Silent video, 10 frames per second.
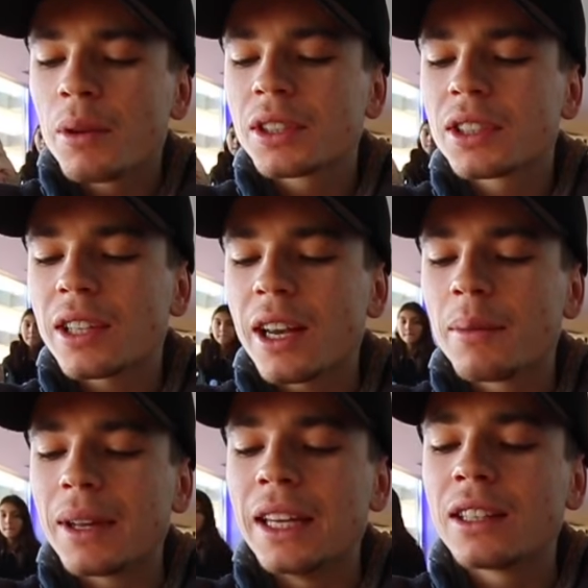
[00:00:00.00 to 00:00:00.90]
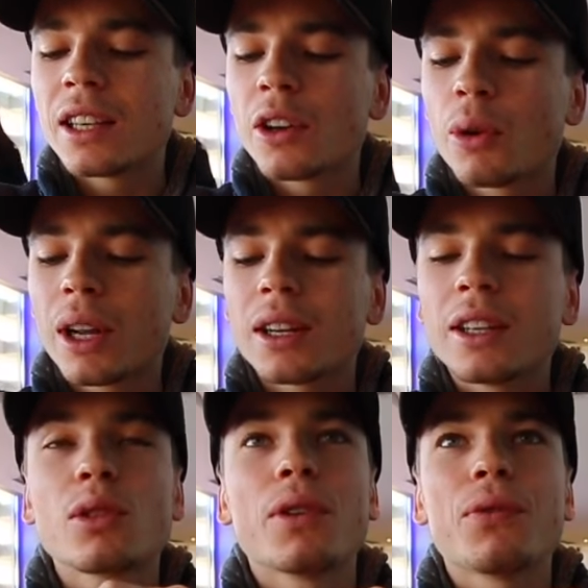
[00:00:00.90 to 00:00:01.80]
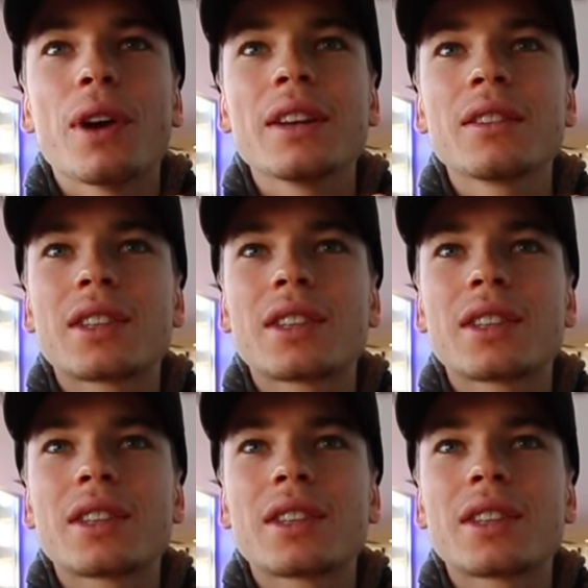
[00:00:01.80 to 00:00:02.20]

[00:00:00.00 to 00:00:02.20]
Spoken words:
wanted to say I'm eating quickly to a friend,